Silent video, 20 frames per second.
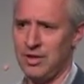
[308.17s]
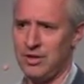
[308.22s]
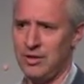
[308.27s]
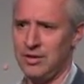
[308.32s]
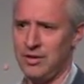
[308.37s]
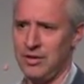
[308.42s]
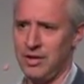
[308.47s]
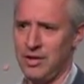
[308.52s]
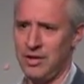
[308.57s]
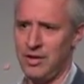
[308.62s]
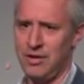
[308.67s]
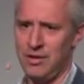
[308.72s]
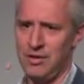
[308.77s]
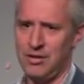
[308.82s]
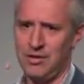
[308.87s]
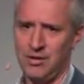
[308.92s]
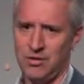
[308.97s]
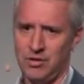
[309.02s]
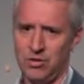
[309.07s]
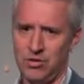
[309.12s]
and they
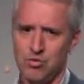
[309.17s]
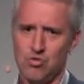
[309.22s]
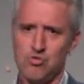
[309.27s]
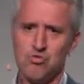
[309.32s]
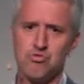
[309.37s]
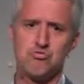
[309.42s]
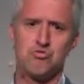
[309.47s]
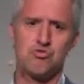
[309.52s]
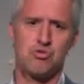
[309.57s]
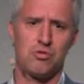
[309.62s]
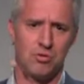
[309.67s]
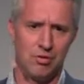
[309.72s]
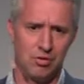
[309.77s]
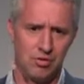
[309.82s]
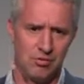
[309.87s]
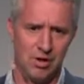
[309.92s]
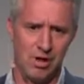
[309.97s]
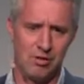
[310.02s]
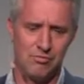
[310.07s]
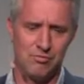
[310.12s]
use
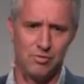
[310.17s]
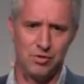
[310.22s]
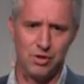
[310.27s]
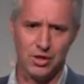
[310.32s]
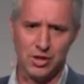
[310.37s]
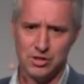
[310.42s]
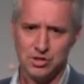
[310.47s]
crowdfunding